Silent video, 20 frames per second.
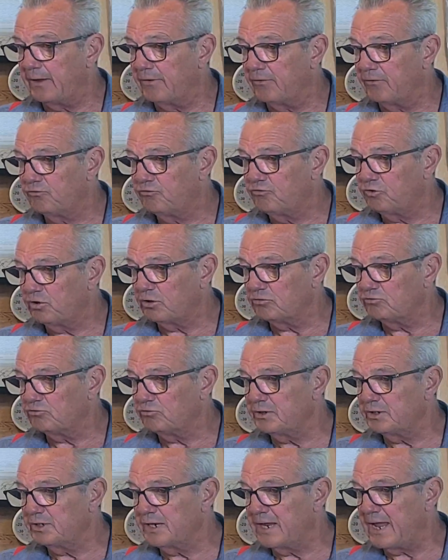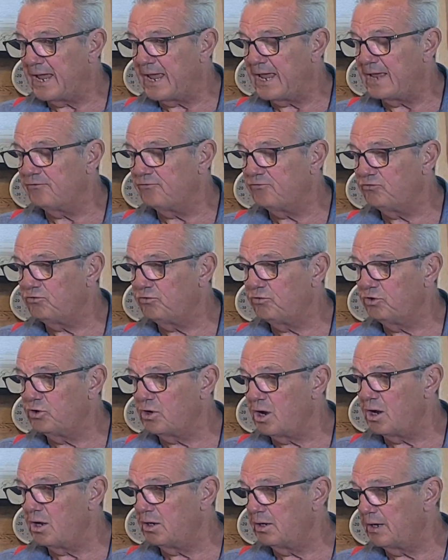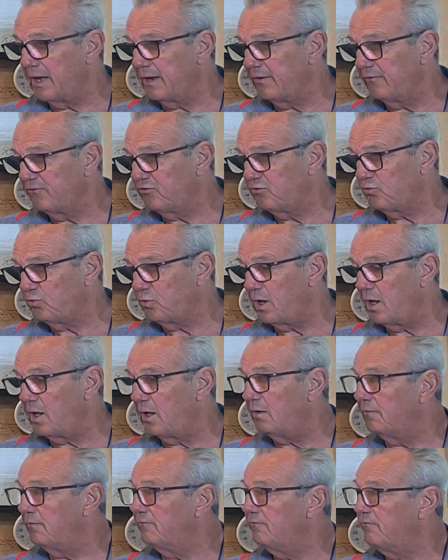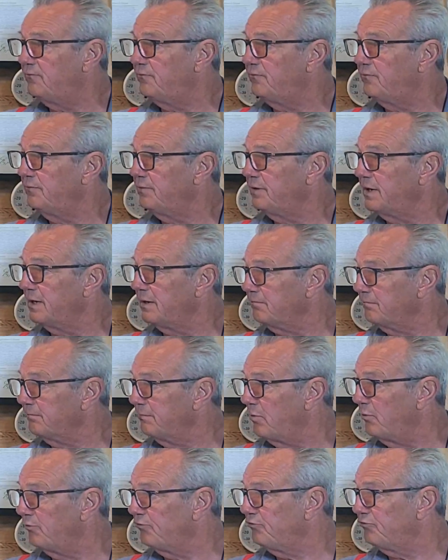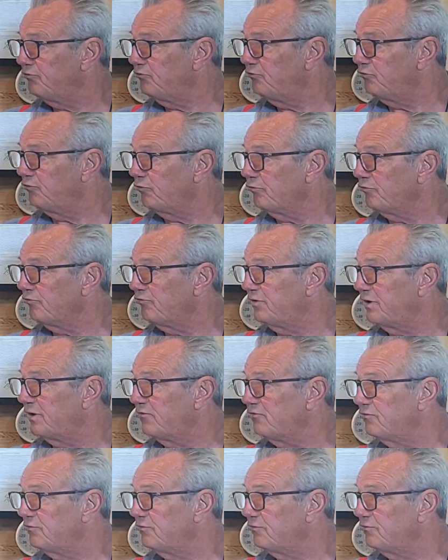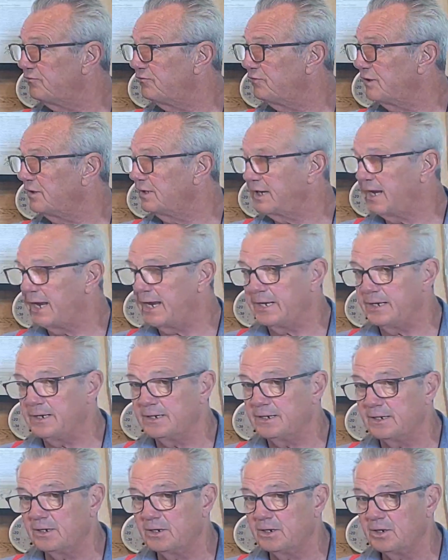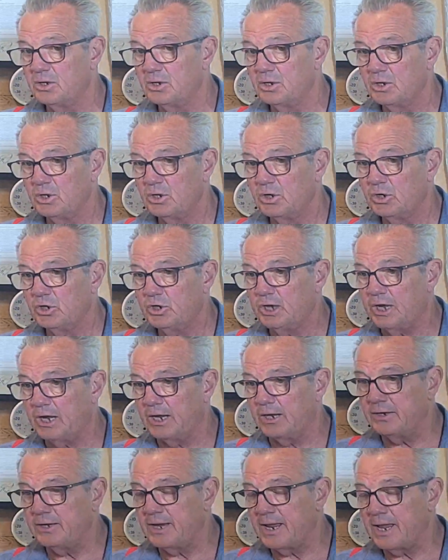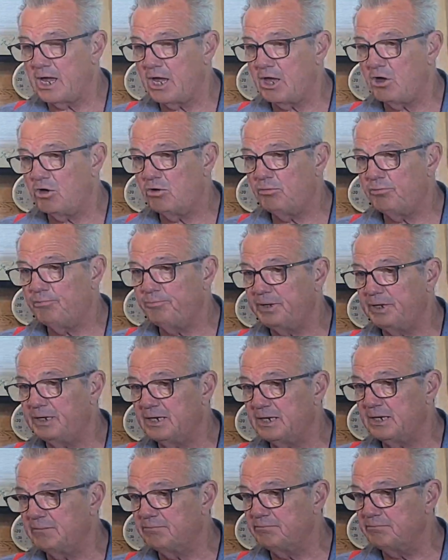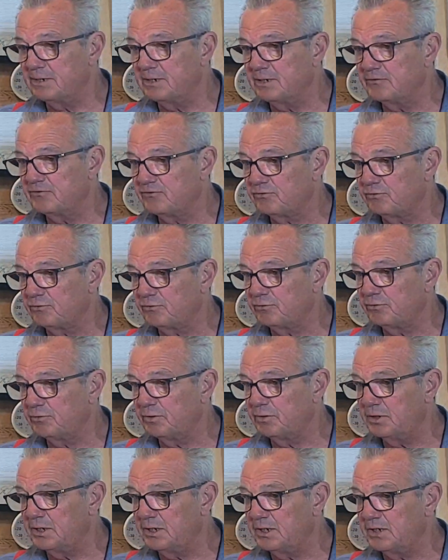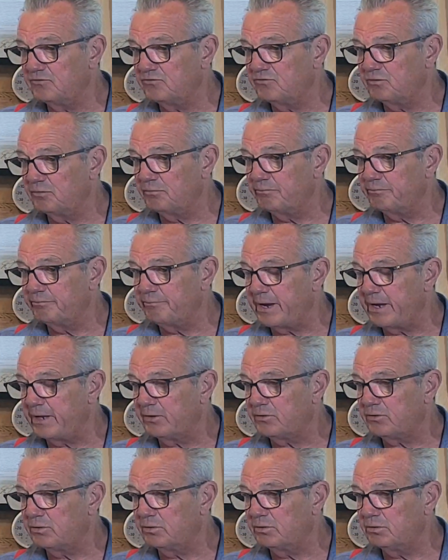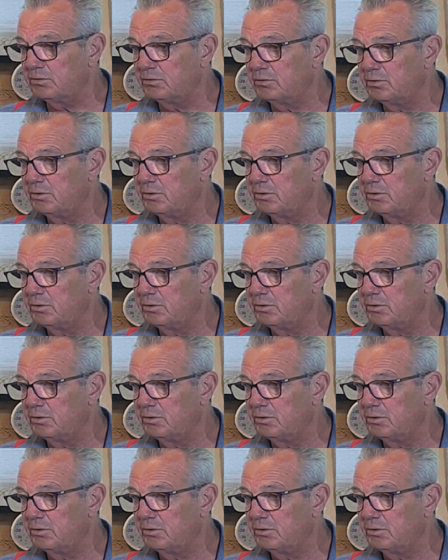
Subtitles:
children as young as 12 in most jurisdictions in Canada can now be administered these medical